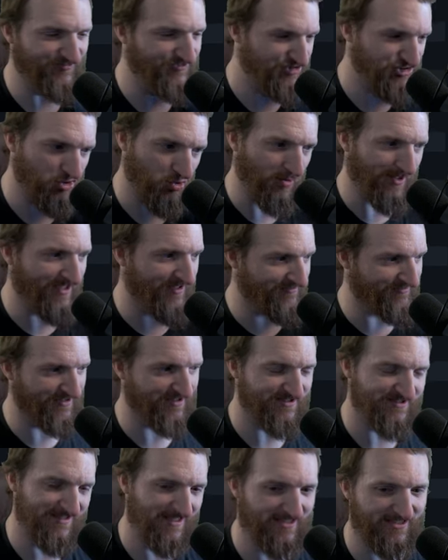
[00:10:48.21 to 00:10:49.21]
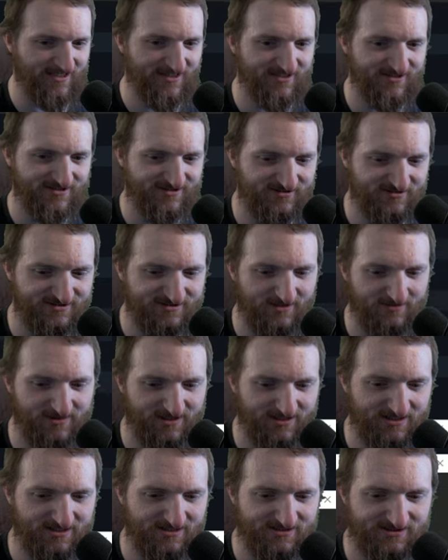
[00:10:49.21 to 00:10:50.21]
tweak the settings on some of
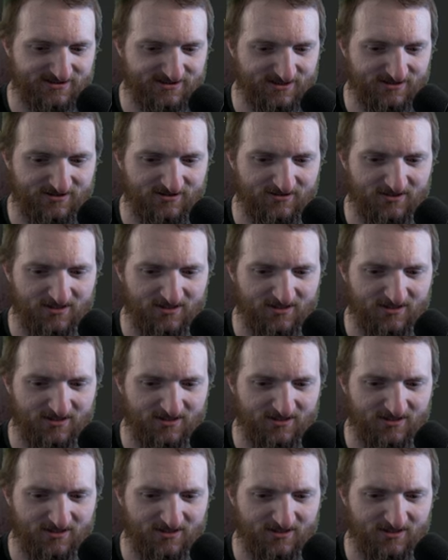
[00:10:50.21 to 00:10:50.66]
these too.